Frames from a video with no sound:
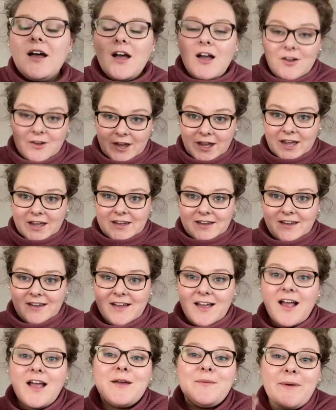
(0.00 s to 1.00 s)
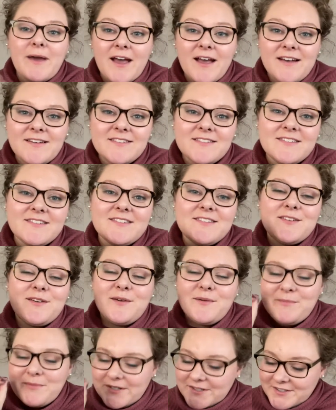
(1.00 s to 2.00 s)
Okay, I passed
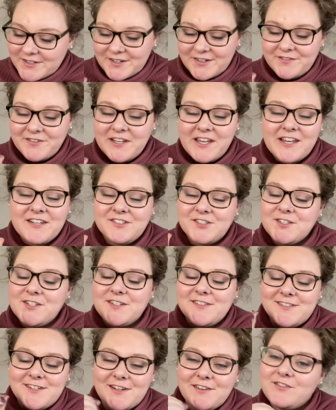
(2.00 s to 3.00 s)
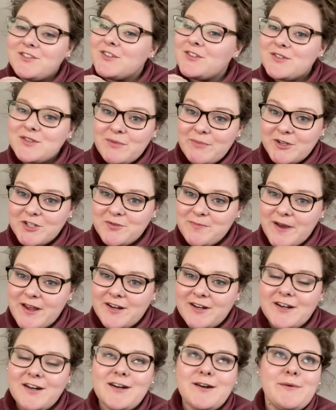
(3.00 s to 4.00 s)
my certification. I feel so much
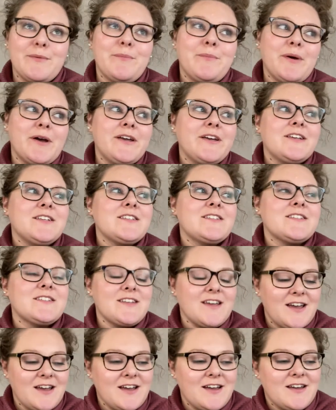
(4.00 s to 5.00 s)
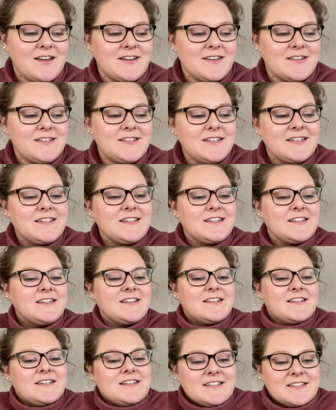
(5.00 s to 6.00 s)
better, but uh,
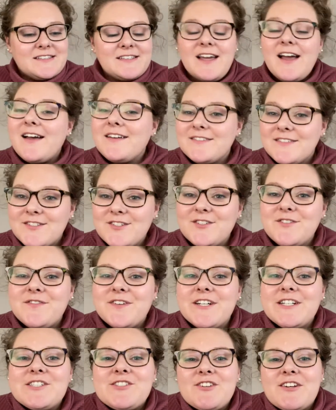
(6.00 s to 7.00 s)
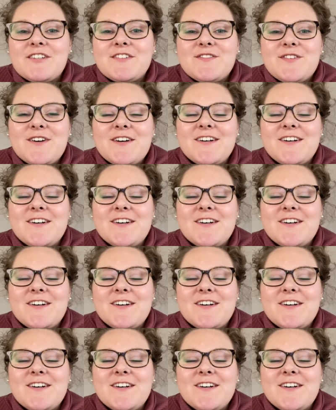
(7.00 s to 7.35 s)
yeah, still very stressful.